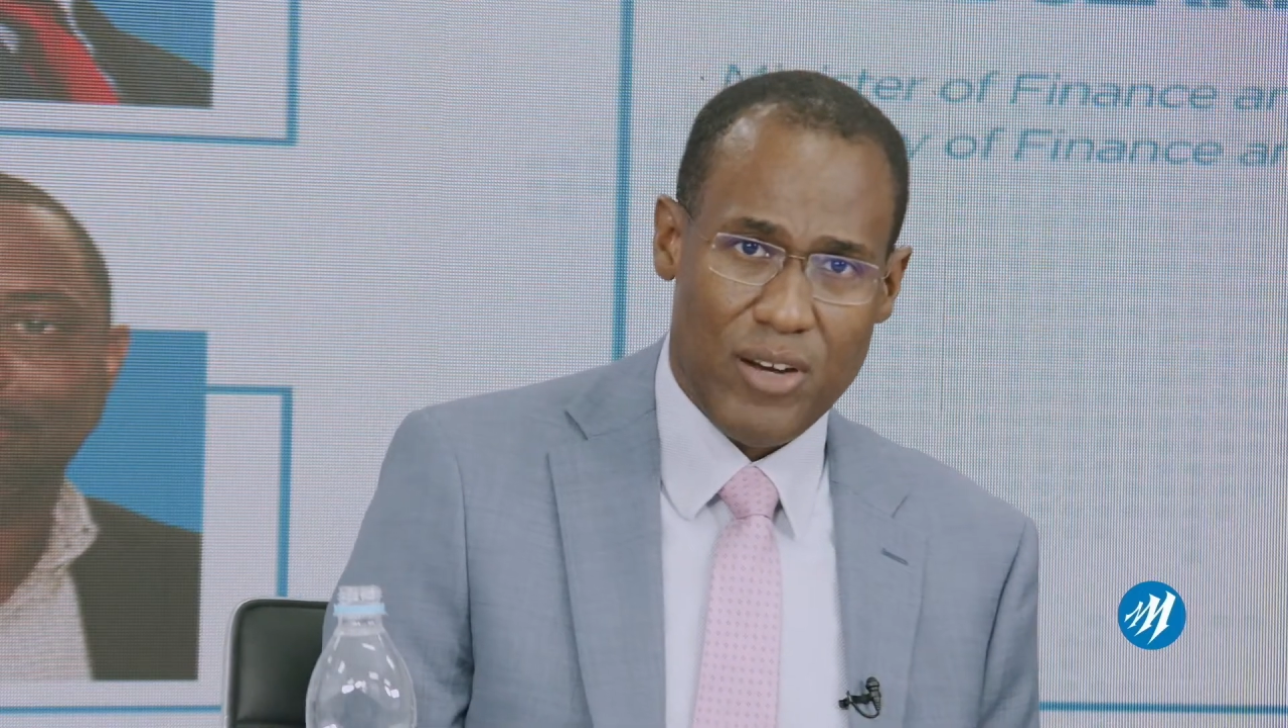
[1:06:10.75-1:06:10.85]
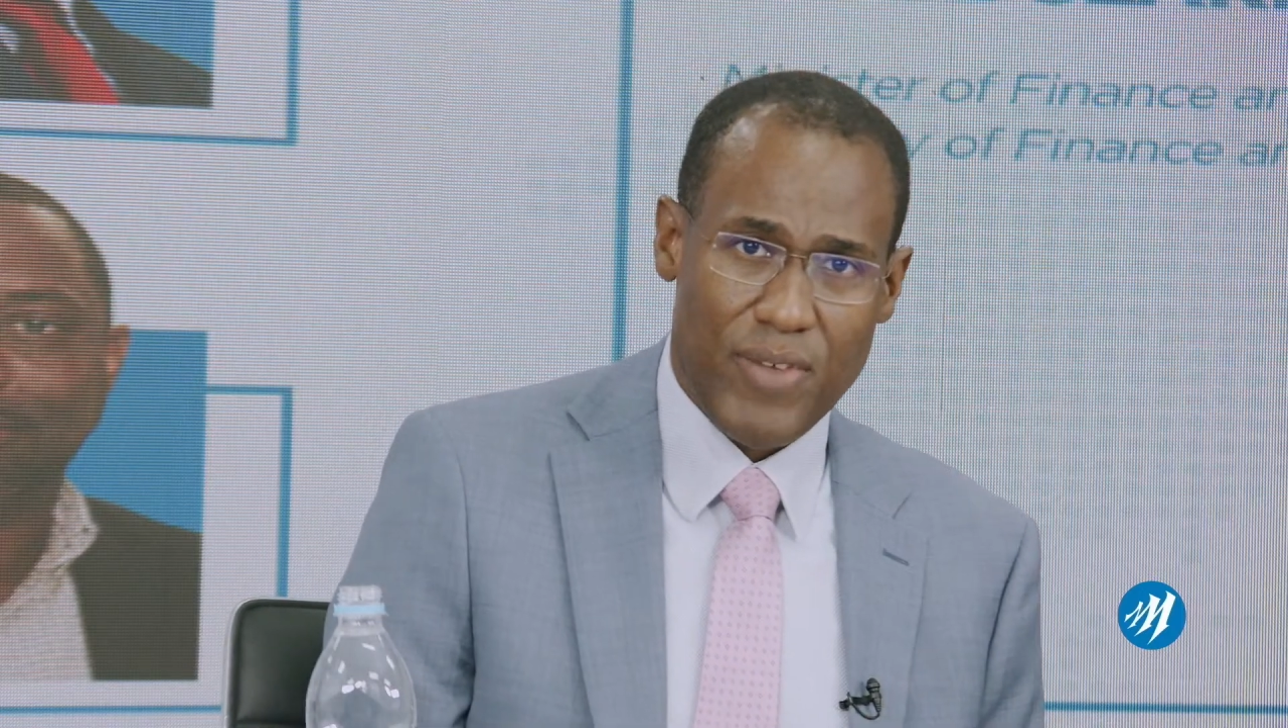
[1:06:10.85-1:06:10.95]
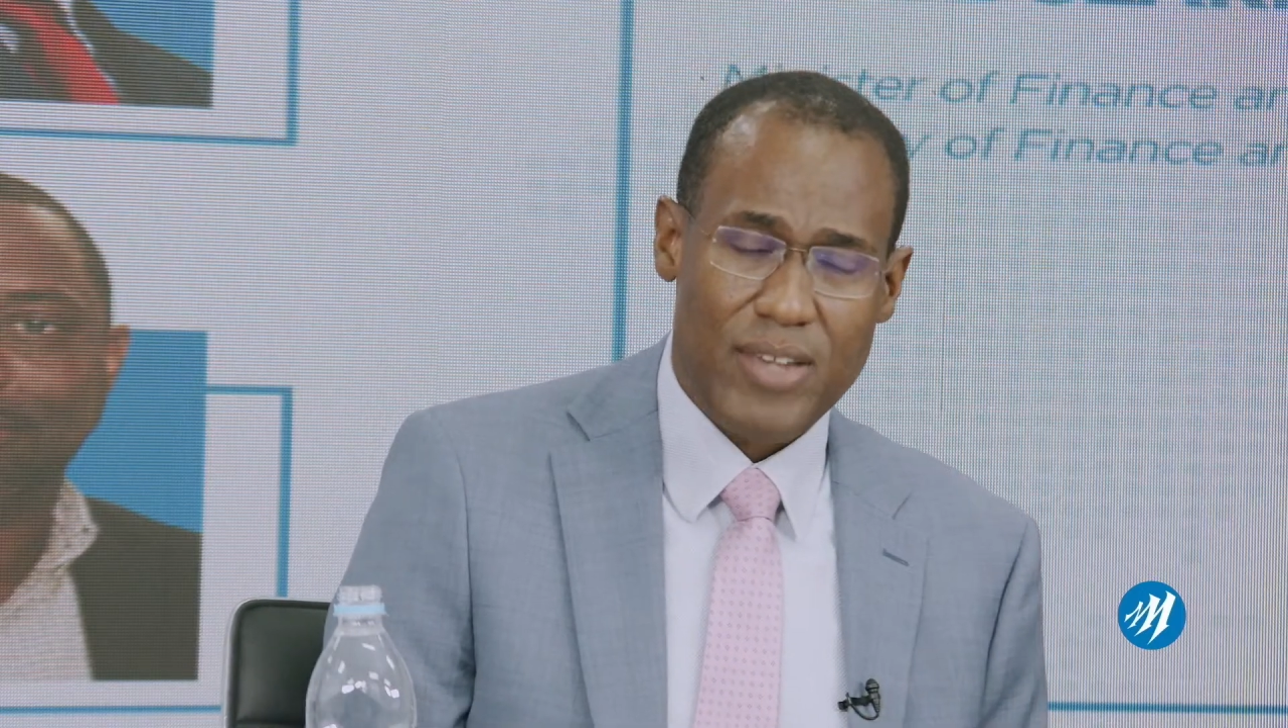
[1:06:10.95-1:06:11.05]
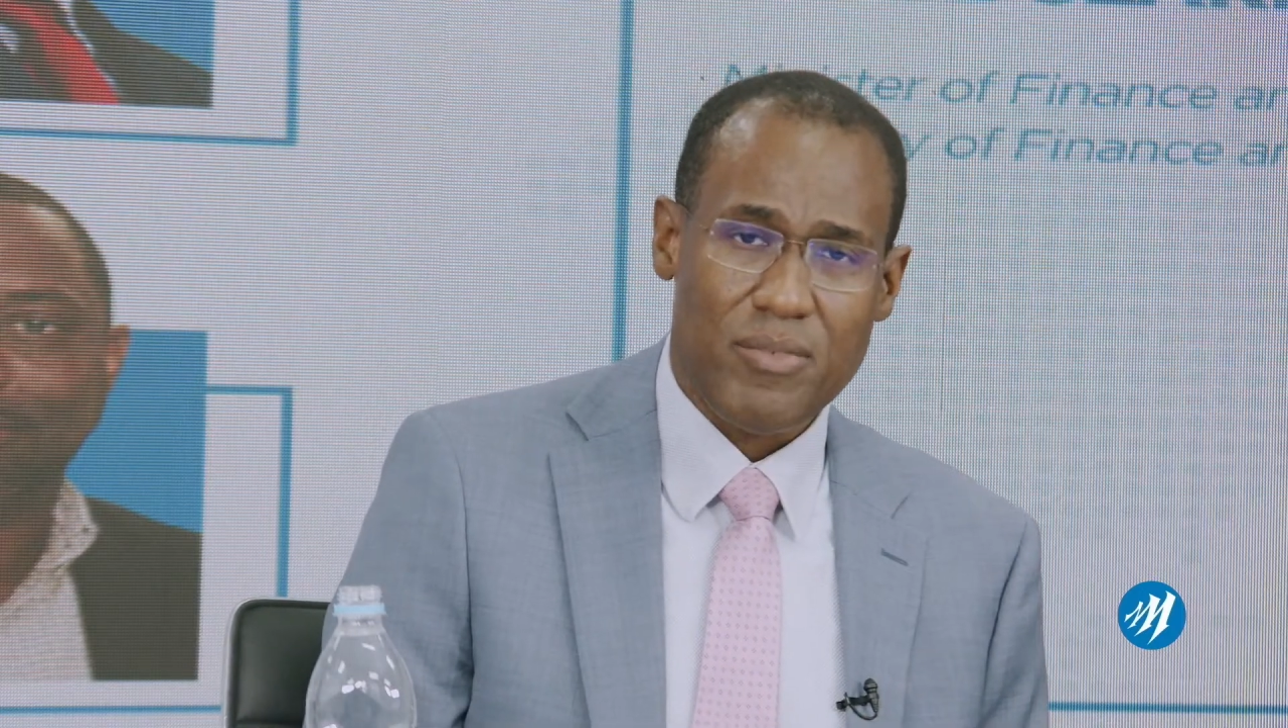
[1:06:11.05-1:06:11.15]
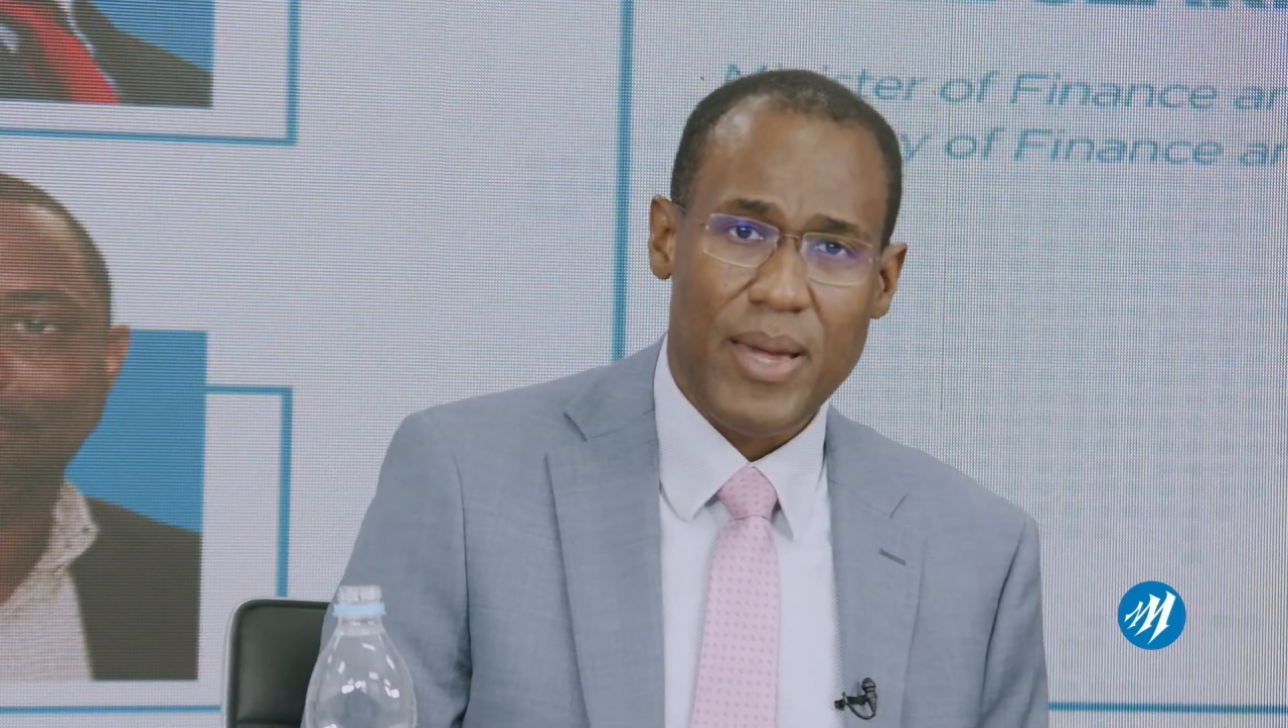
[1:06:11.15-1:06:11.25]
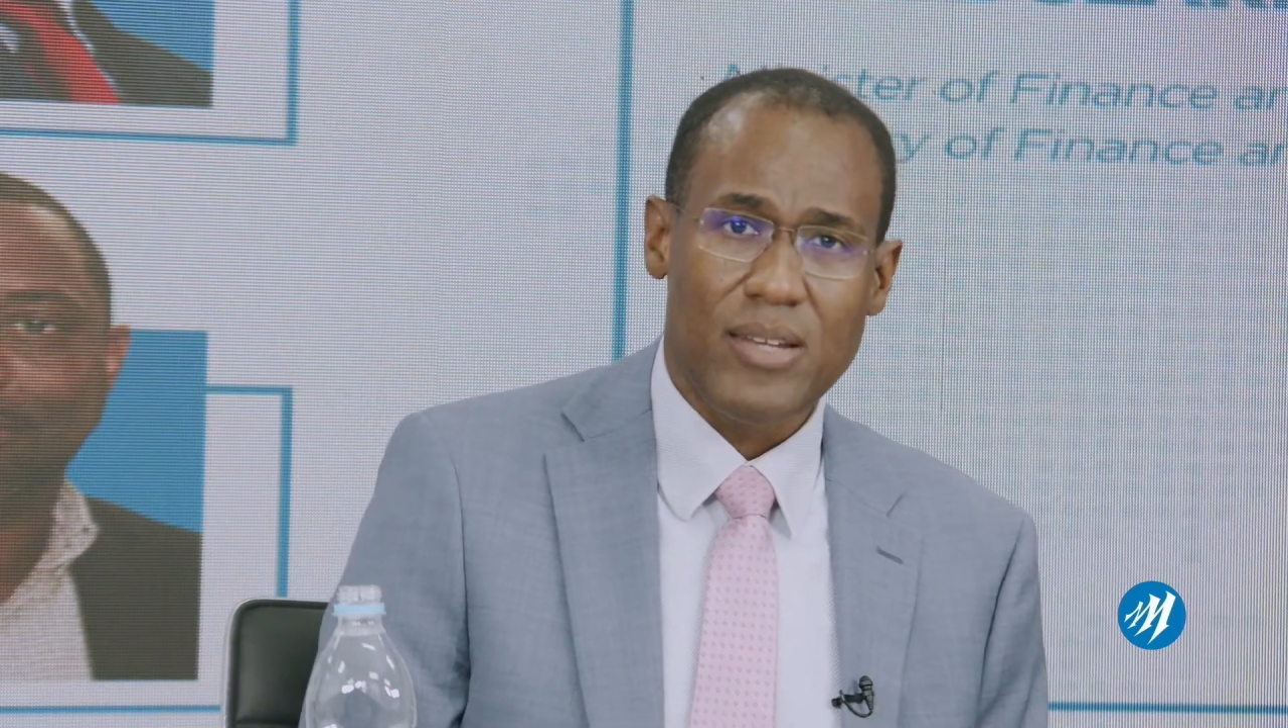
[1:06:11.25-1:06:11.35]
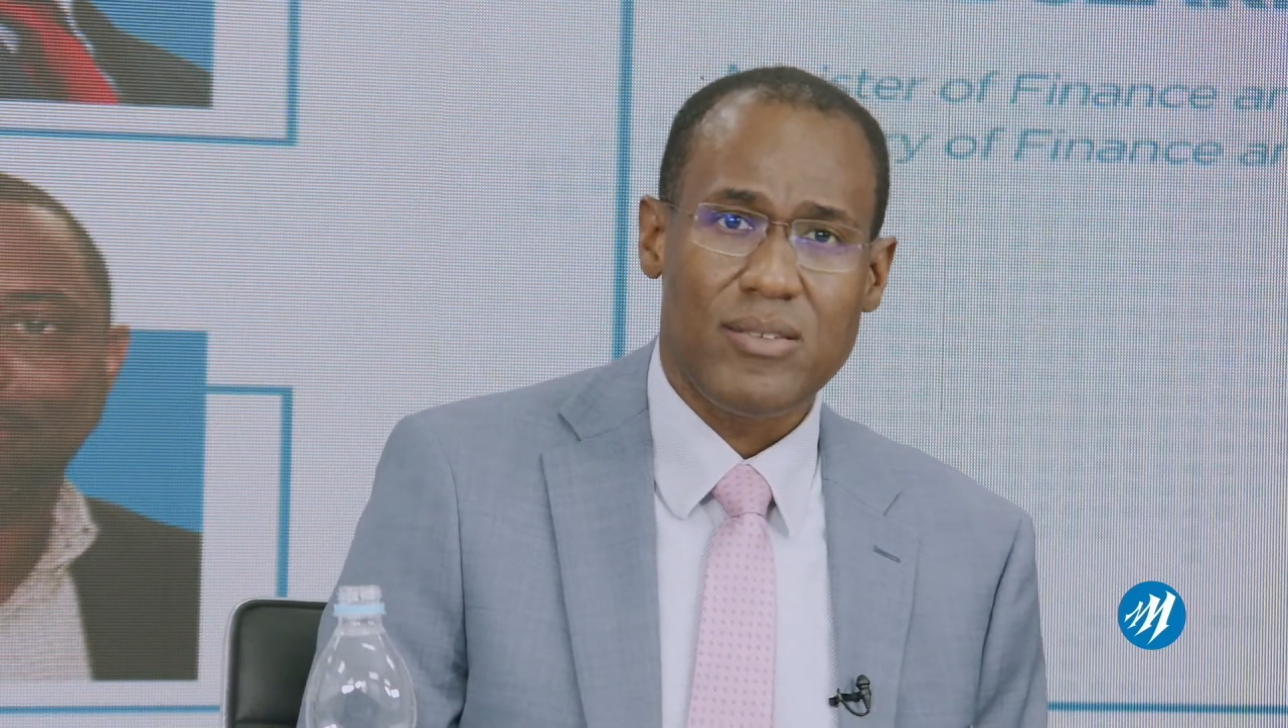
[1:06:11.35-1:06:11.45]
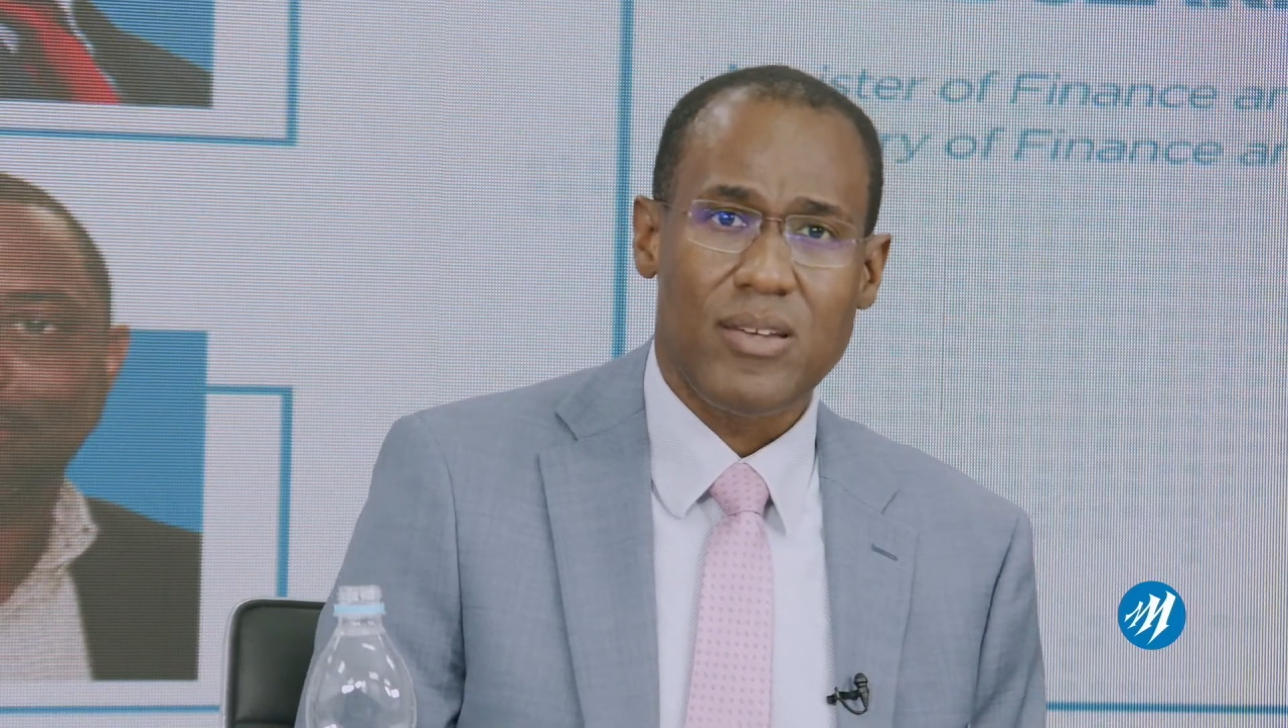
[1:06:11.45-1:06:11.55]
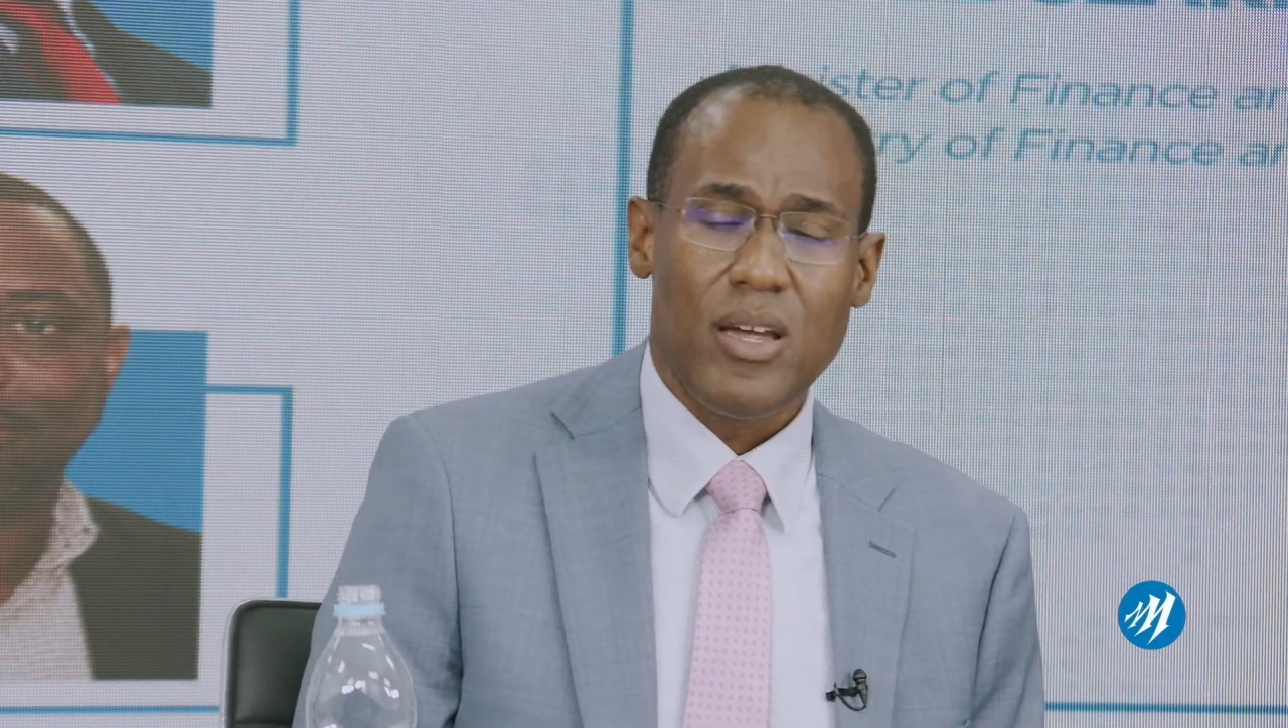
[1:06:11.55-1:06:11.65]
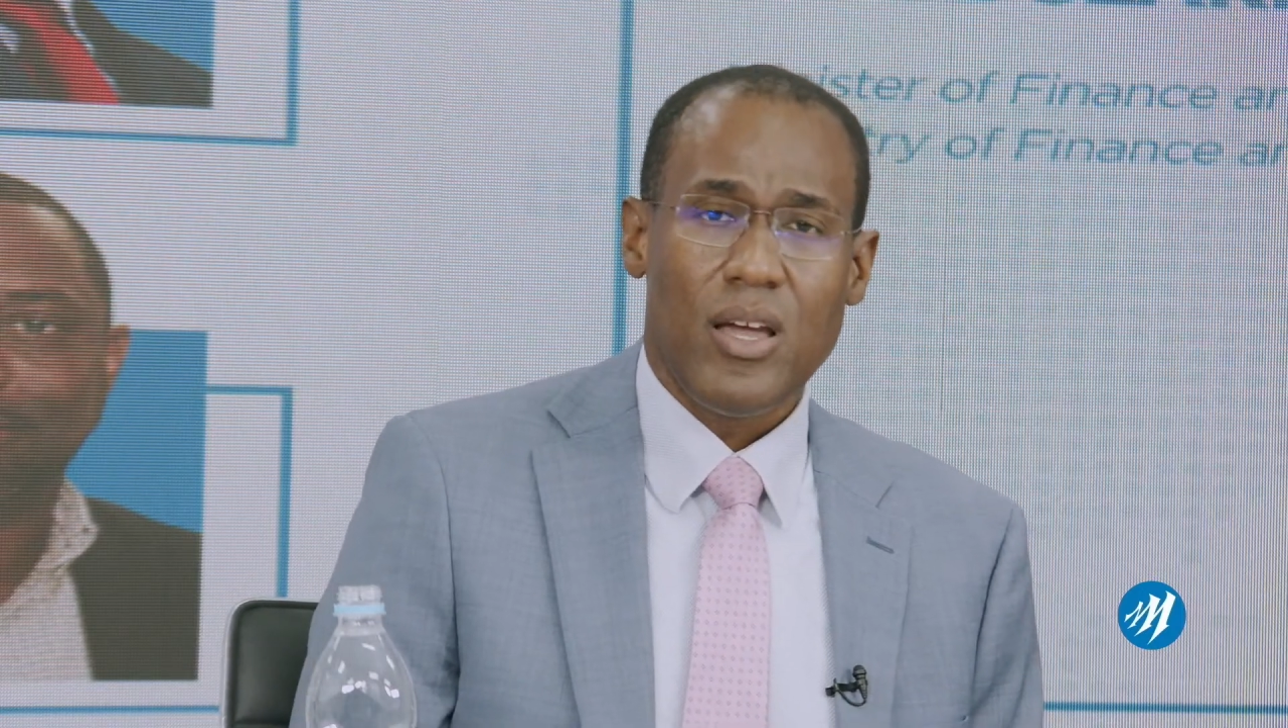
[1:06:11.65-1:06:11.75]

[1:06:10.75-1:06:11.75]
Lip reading: investments